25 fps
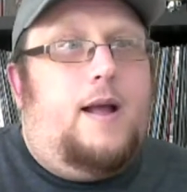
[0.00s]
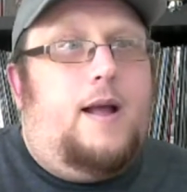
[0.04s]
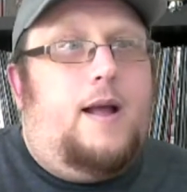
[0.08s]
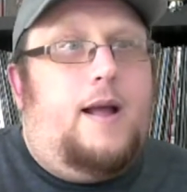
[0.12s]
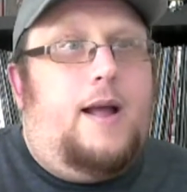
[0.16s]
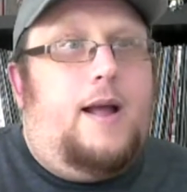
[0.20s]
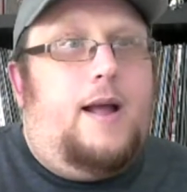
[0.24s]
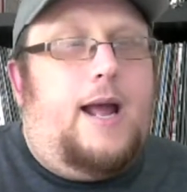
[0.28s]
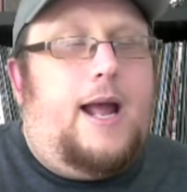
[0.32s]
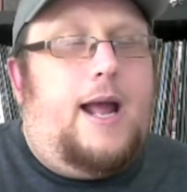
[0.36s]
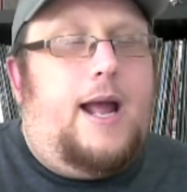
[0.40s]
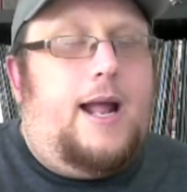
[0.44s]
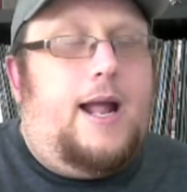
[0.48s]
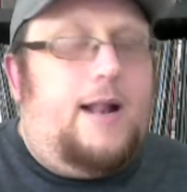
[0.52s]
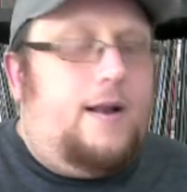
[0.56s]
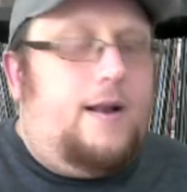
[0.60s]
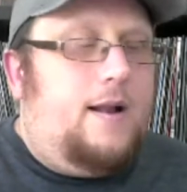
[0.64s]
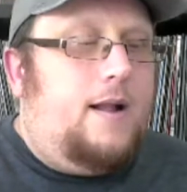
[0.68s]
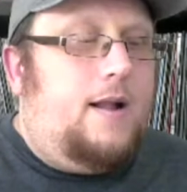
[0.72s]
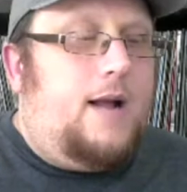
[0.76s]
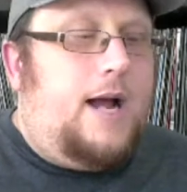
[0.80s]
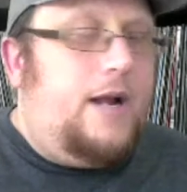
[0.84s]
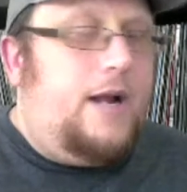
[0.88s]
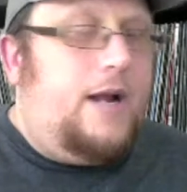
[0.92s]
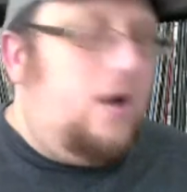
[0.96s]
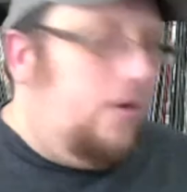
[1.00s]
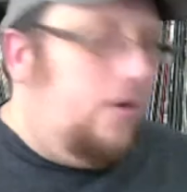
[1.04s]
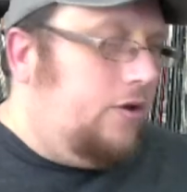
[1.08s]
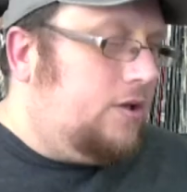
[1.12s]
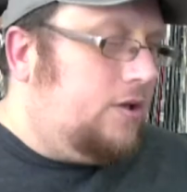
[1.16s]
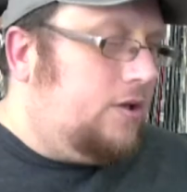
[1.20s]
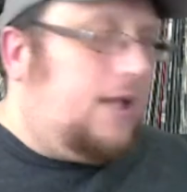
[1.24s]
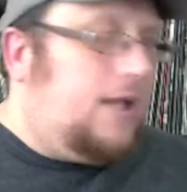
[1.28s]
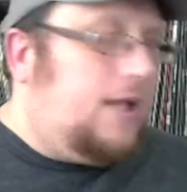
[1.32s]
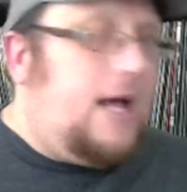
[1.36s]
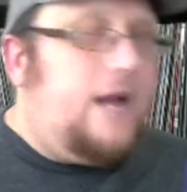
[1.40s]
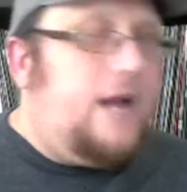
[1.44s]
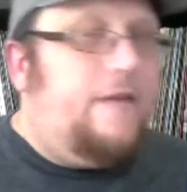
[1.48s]
And I know there's a
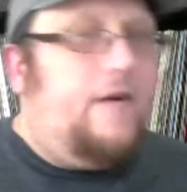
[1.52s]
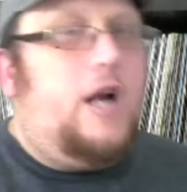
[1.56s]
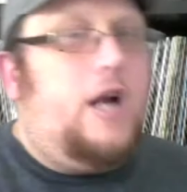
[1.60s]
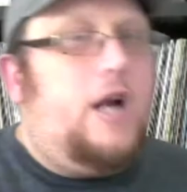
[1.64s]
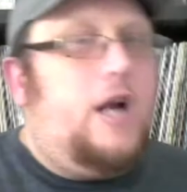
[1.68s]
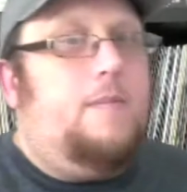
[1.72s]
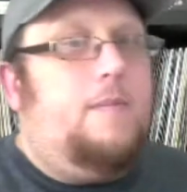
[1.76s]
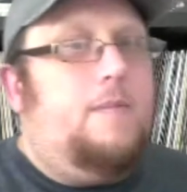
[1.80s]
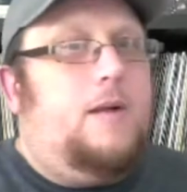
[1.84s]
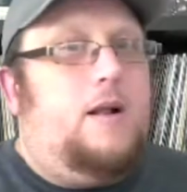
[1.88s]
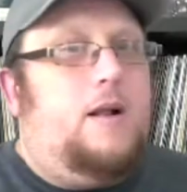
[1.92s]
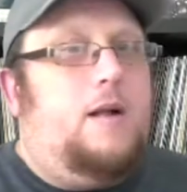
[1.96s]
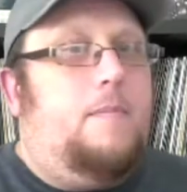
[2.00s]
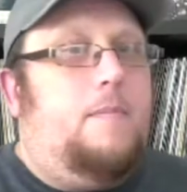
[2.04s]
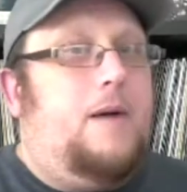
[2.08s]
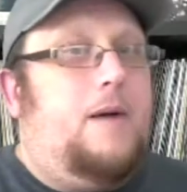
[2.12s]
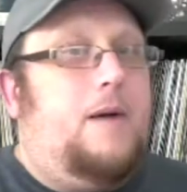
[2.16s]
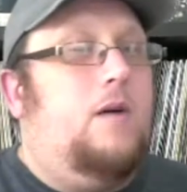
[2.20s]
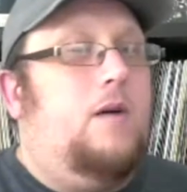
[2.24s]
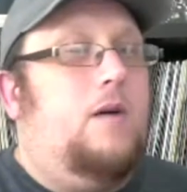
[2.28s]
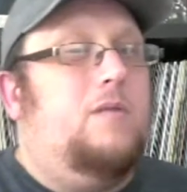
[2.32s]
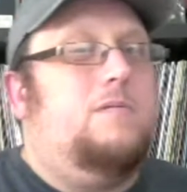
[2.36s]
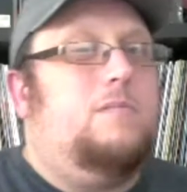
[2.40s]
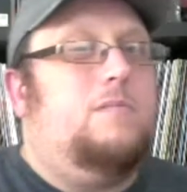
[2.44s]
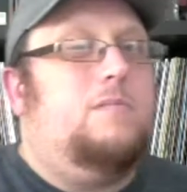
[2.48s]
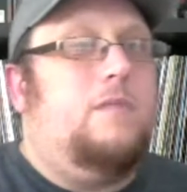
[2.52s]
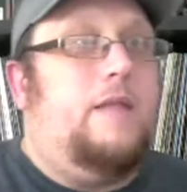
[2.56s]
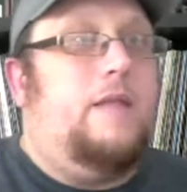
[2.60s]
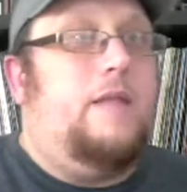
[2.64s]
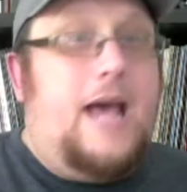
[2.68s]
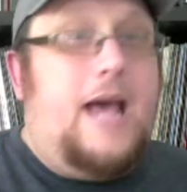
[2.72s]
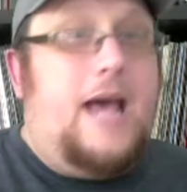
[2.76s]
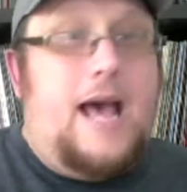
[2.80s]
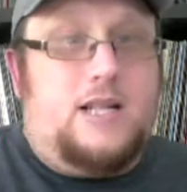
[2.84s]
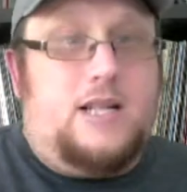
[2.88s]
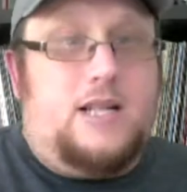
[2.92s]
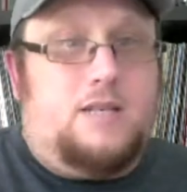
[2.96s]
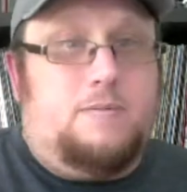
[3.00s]
lot of argument about
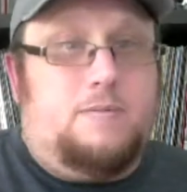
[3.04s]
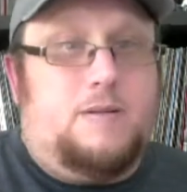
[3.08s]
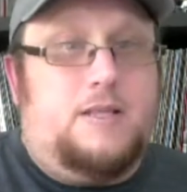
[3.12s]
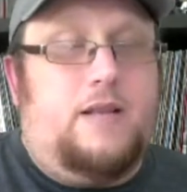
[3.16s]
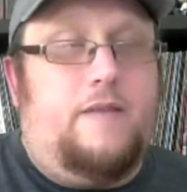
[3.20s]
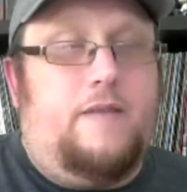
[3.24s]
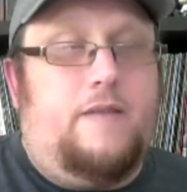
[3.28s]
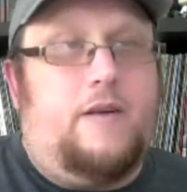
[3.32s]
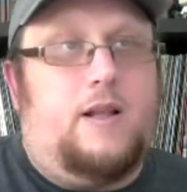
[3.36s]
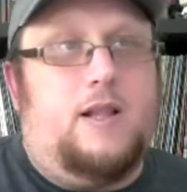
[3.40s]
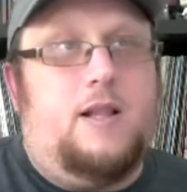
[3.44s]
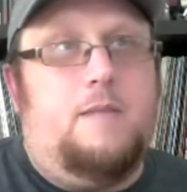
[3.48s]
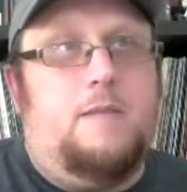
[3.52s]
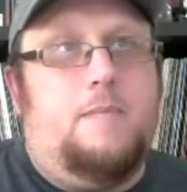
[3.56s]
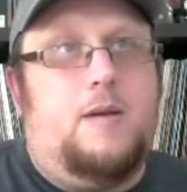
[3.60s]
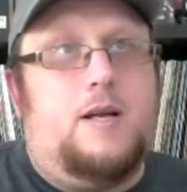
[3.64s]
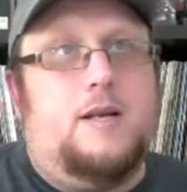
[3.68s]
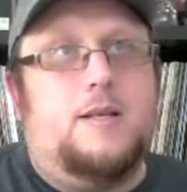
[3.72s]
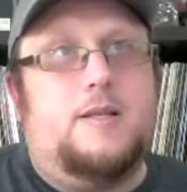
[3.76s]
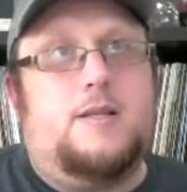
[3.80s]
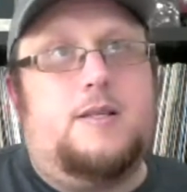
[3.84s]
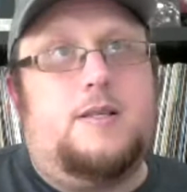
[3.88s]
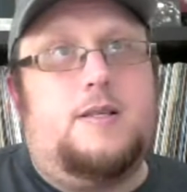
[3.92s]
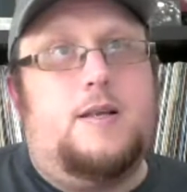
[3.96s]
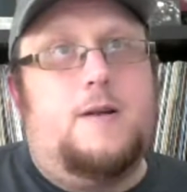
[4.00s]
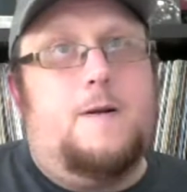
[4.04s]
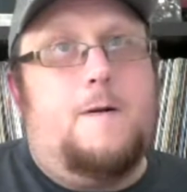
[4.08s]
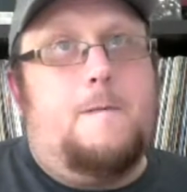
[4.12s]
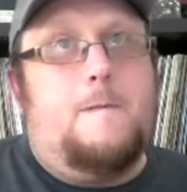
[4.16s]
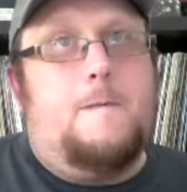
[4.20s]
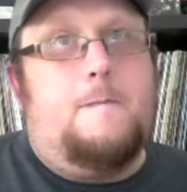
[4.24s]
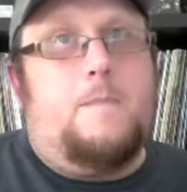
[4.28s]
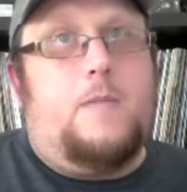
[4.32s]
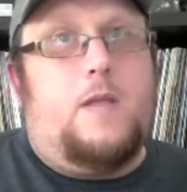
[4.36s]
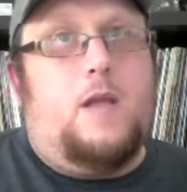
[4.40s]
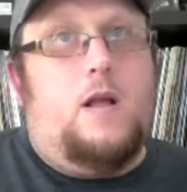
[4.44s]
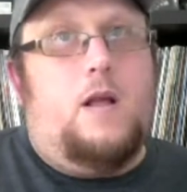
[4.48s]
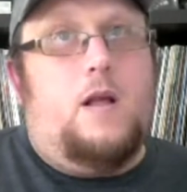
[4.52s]
that specifically, because
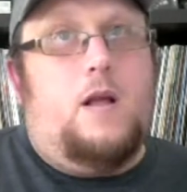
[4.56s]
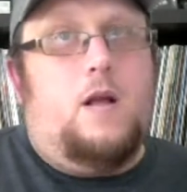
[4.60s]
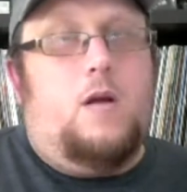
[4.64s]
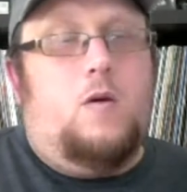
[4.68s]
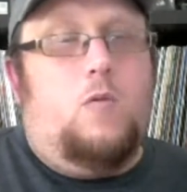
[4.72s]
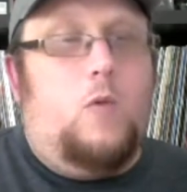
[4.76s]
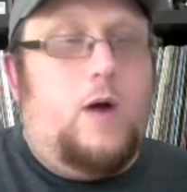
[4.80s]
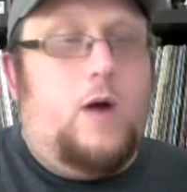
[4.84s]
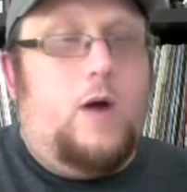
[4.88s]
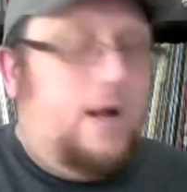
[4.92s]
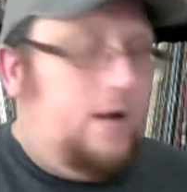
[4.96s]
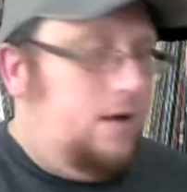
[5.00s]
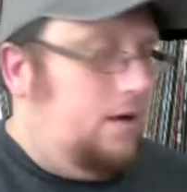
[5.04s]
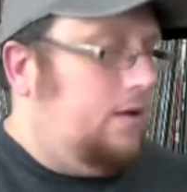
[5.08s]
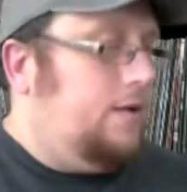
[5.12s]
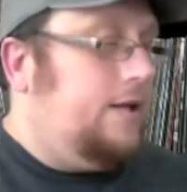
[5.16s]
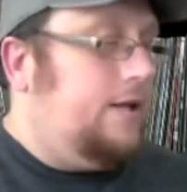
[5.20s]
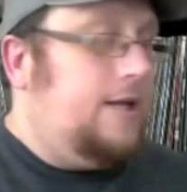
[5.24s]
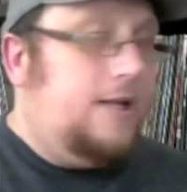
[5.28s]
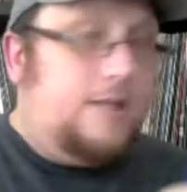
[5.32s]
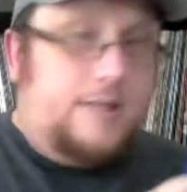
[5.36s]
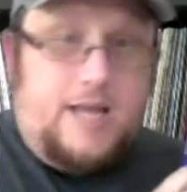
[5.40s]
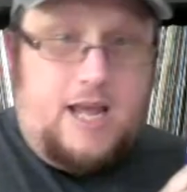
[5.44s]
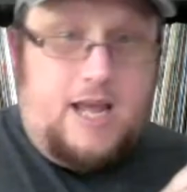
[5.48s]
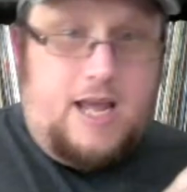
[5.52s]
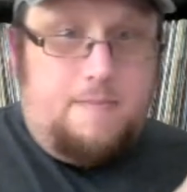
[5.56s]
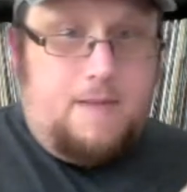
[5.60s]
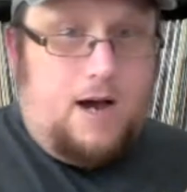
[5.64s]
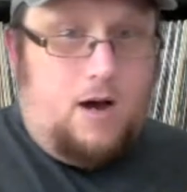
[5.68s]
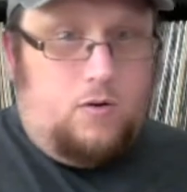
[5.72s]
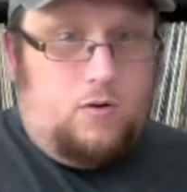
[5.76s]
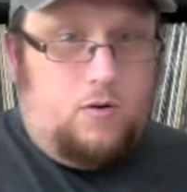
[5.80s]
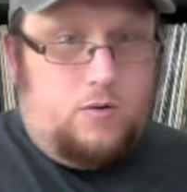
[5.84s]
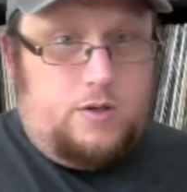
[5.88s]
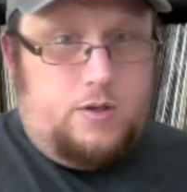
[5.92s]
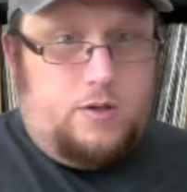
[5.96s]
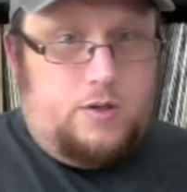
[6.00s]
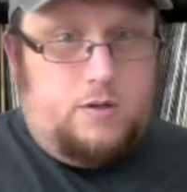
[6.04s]
when this came
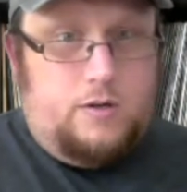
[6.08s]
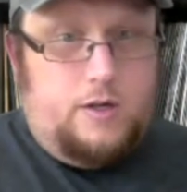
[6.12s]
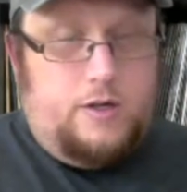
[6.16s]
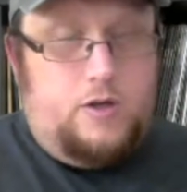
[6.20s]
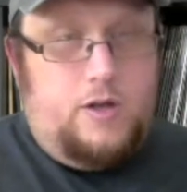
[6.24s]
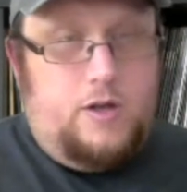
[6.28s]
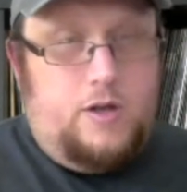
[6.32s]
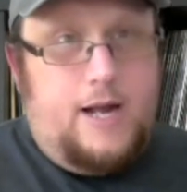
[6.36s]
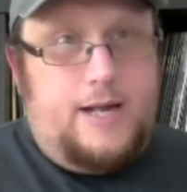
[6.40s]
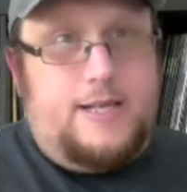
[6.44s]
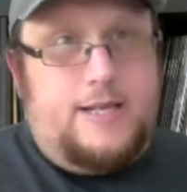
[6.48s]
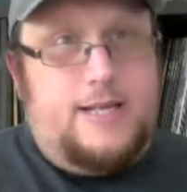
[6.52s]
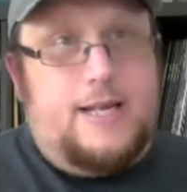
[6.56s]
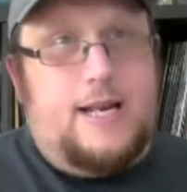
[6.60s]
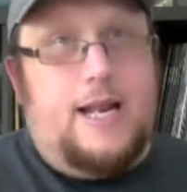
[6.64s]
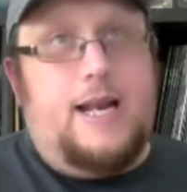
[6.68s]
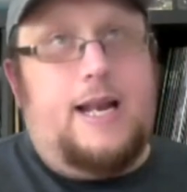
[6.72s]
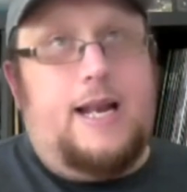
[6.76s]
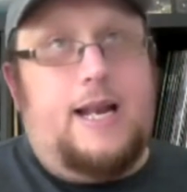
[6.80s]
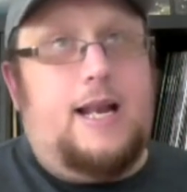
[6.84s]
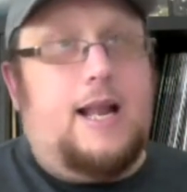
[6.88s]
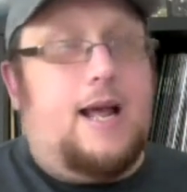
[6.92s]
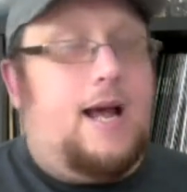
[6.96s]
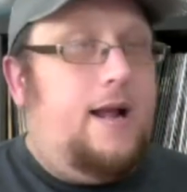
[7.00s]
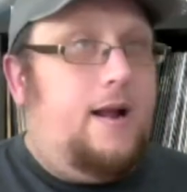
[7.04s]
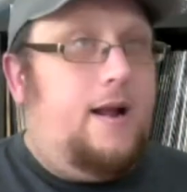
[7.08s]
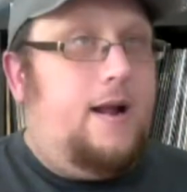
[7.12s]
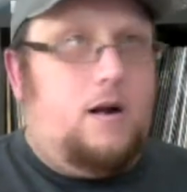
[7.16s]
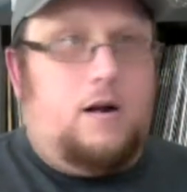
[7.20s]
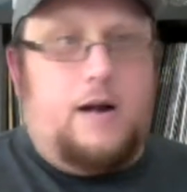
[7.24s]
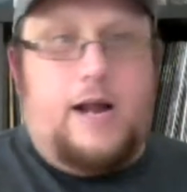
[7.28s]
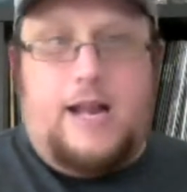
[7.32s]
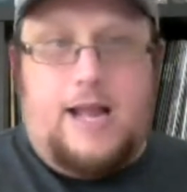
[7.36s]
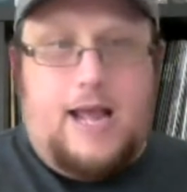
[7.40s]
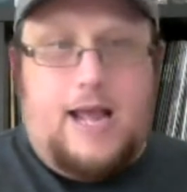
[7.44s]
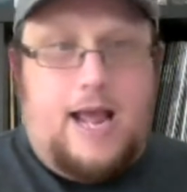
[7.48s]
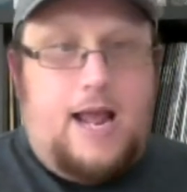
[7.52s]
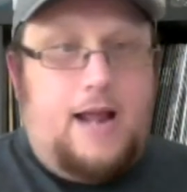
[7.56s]
out in 1989 or
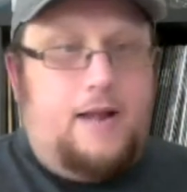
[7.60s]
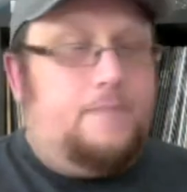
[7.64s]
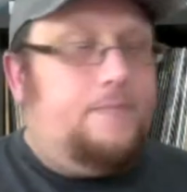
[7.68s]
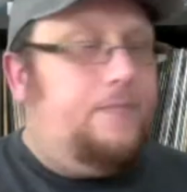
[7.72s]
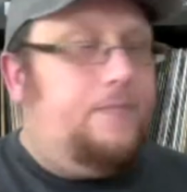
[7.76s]
88,